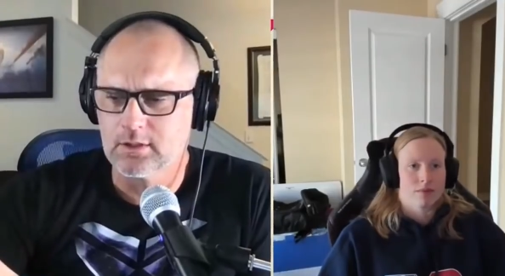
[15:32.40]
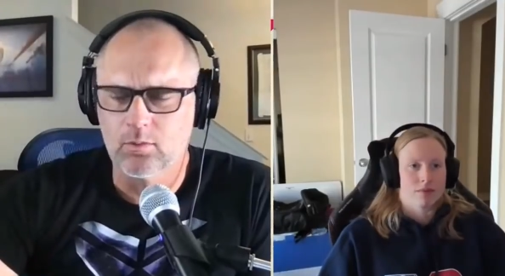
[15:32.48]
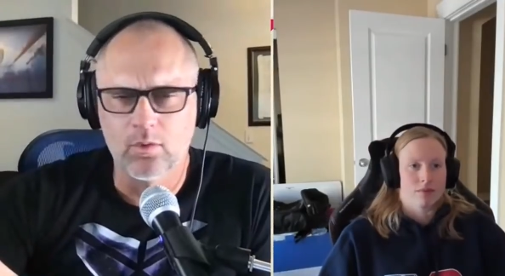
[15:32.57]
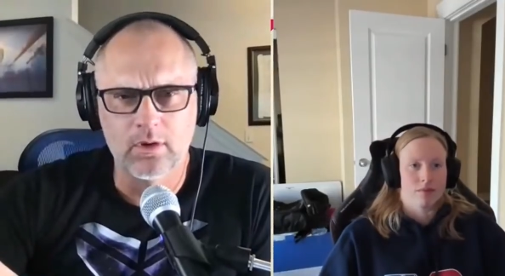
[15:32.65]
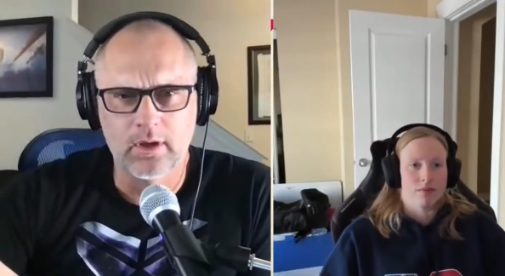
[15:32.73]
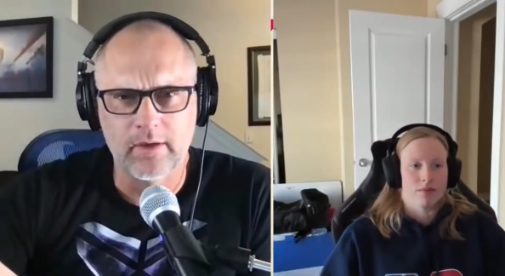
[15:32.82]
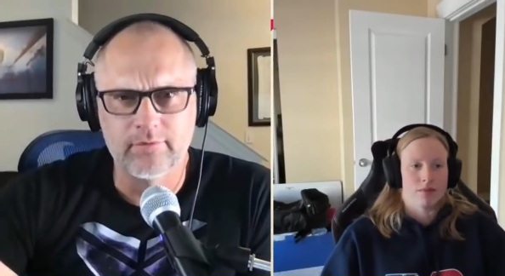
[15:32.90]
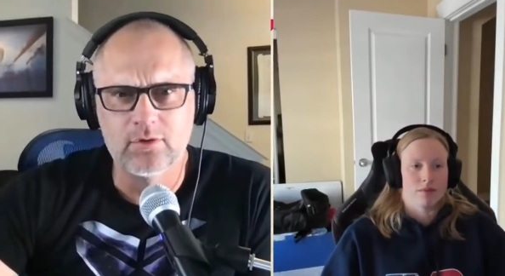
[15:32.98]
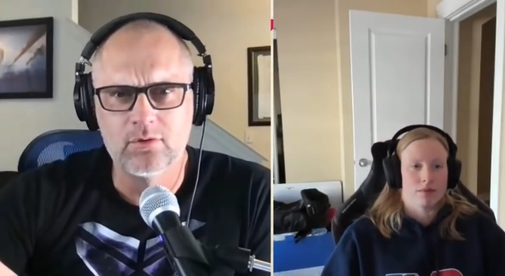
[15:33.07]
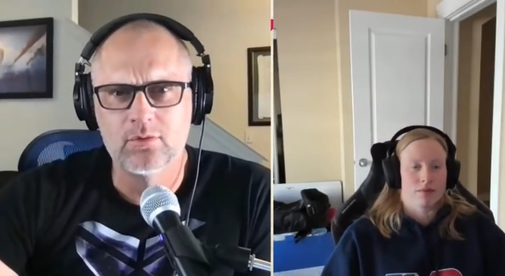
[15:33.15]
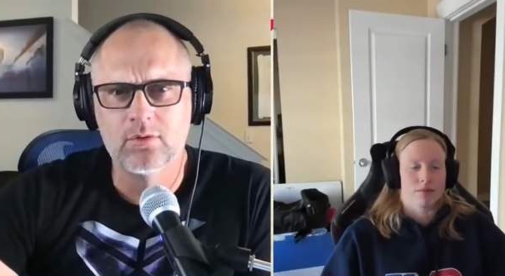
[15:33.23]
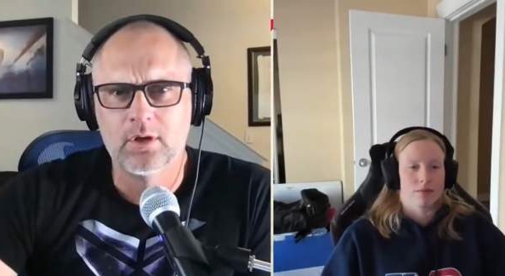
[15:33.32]
Speaker 1: Like, what have mm-hmm.
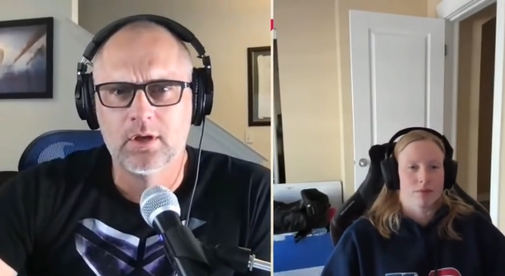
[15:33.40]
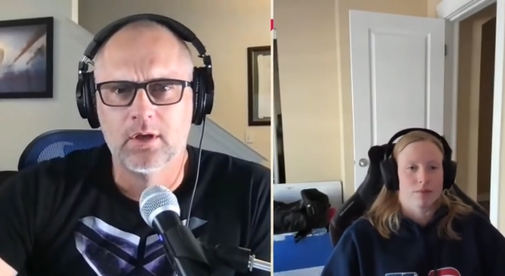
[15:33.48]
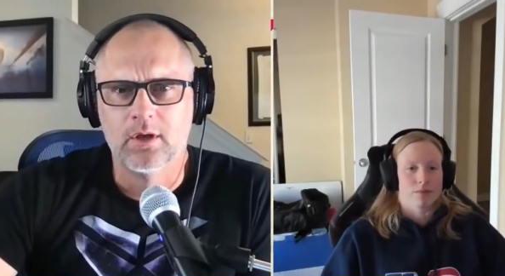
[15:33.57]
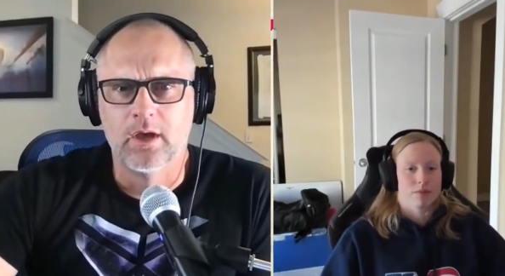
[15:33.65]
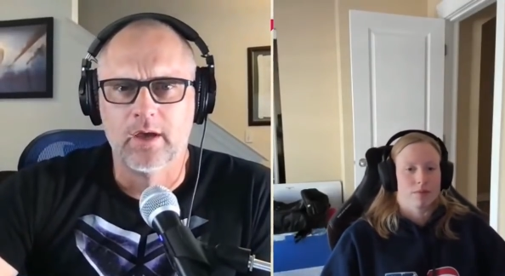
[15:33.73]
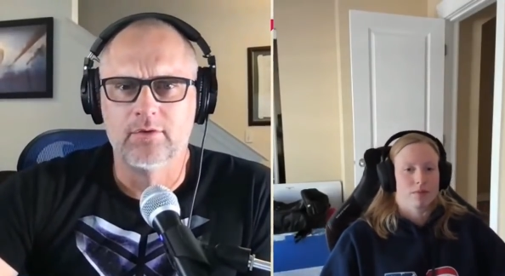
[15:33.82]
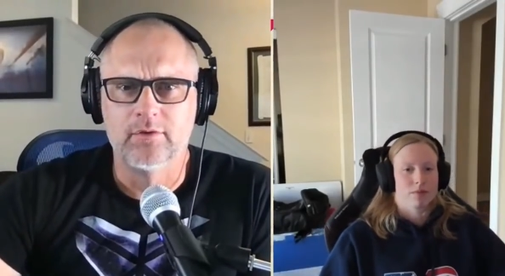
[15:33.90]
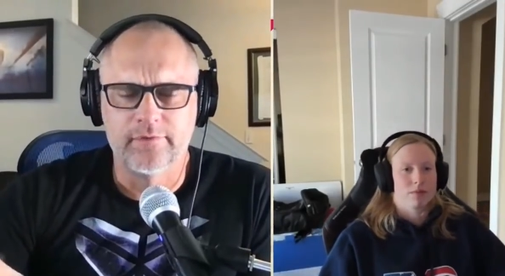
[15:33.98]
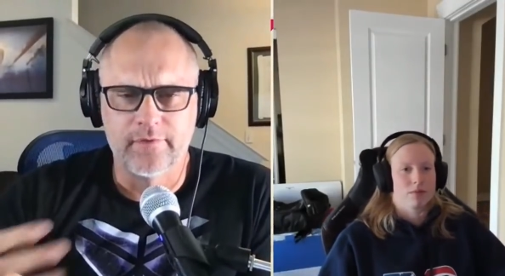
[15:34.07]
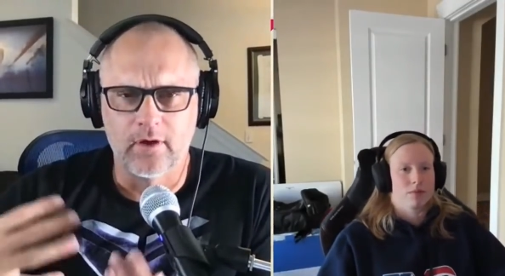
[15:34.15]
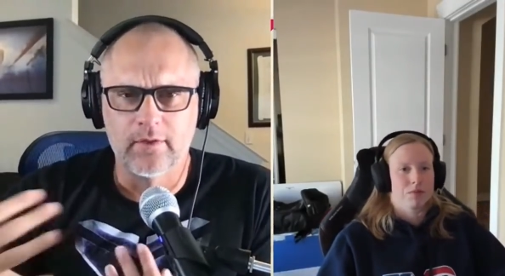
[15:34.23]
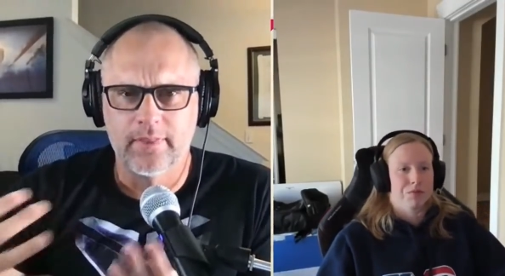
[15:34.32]
you have you
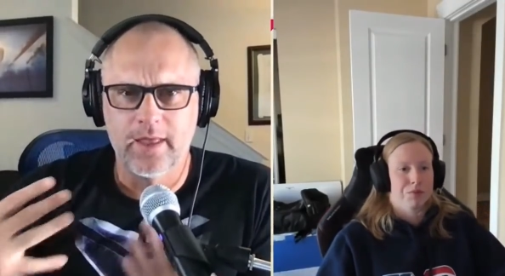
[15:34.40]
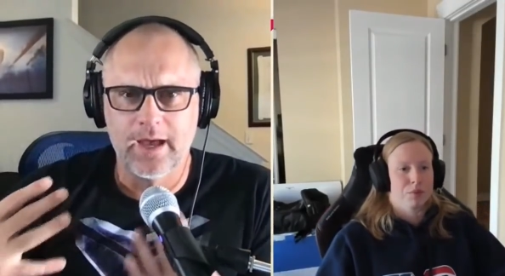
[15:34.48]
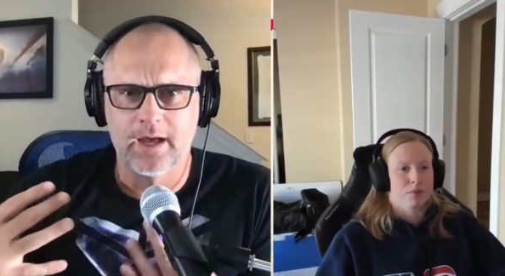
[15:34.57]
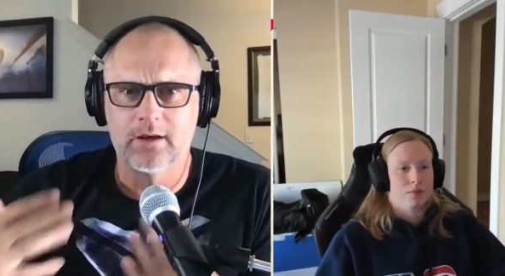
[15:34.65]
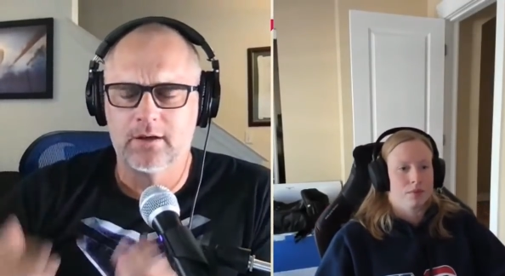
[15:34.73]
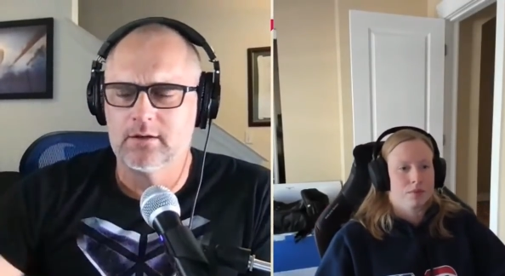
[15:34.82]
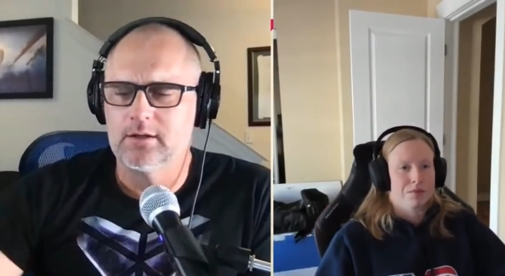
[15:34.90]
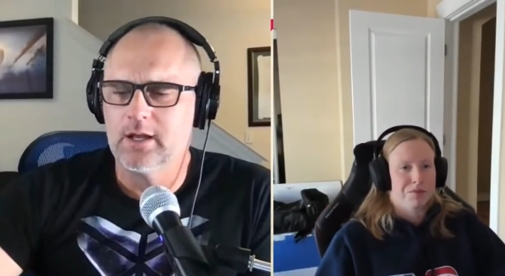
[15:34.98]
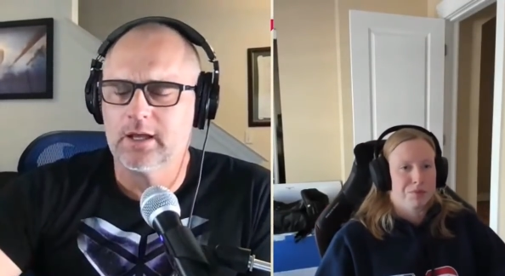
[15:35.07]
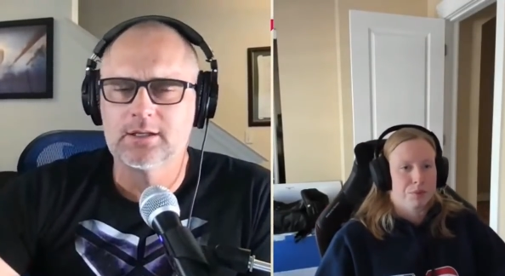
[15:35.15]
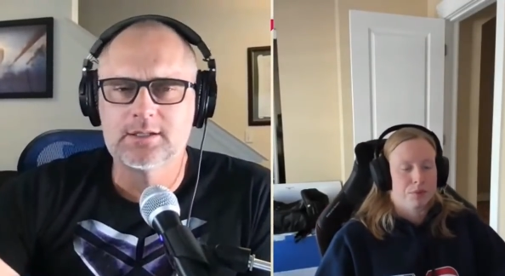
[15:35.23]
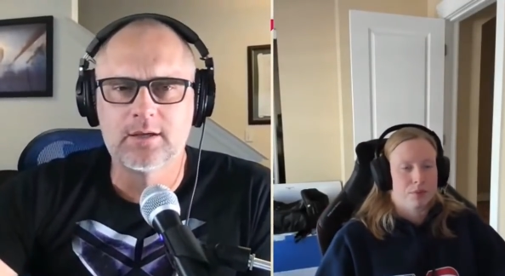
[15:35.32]
felt that
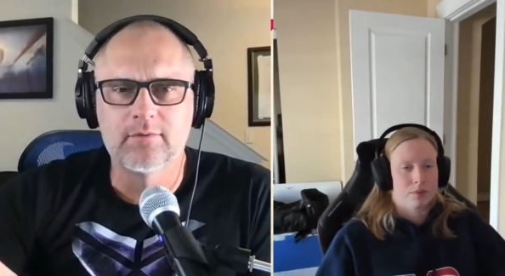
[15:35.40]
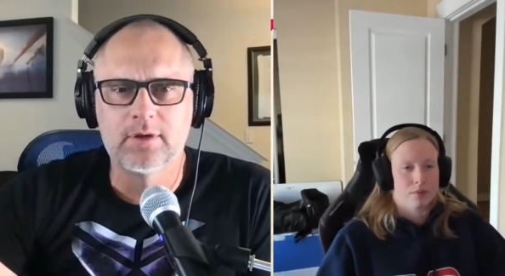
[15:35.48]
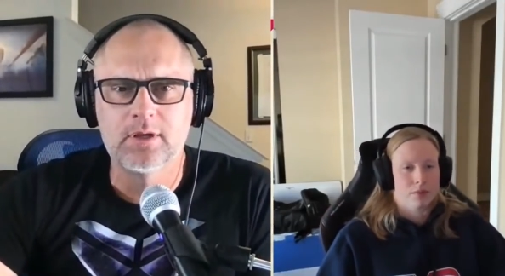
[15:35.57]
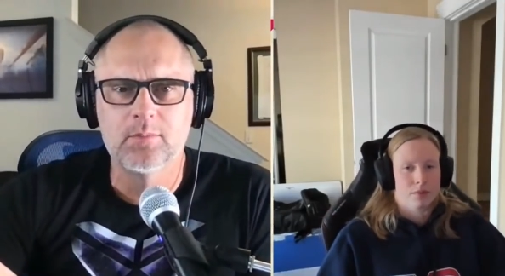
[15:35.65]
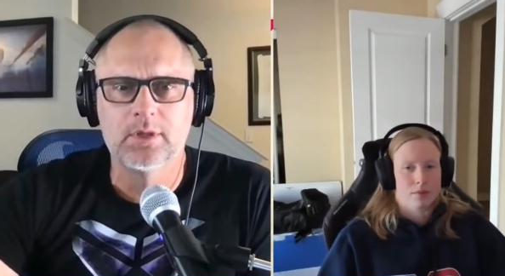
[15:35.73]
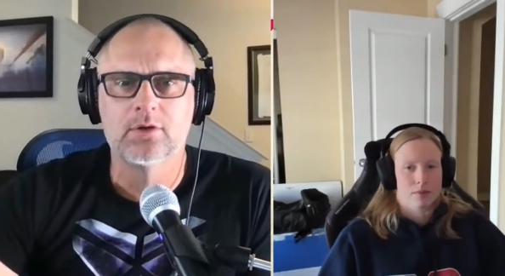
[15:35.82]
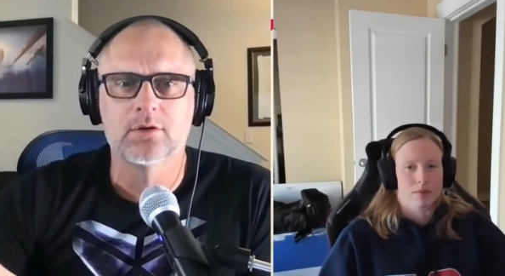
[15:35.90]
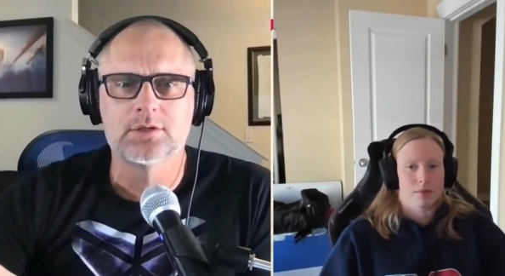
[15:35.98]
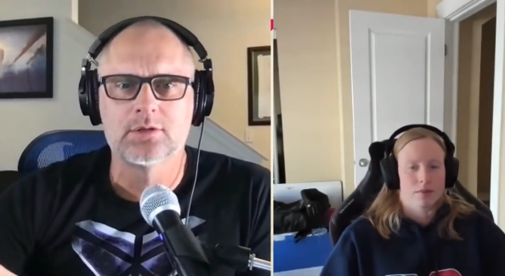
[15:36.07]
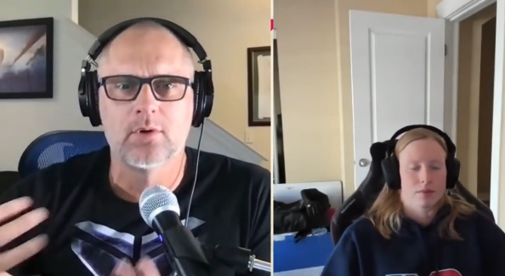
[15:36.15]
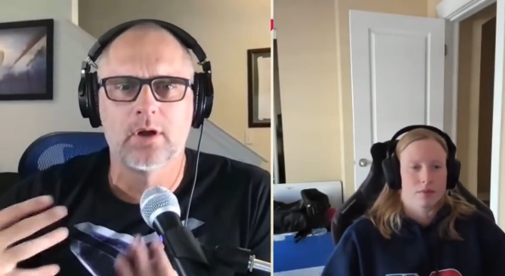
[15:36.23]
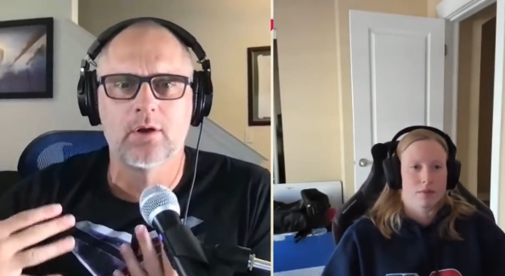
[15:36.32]
negativity
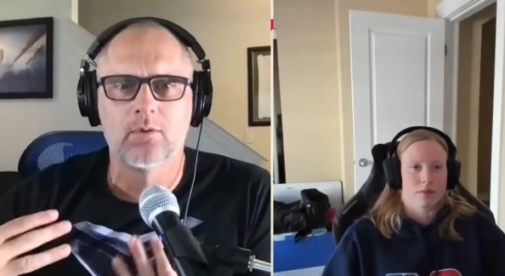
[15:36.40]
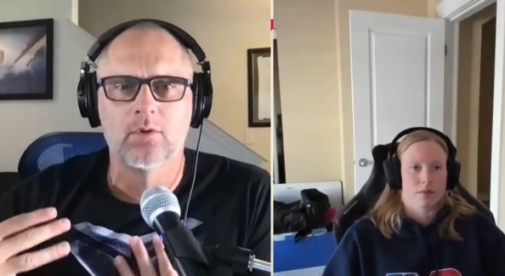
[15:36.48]
because you are a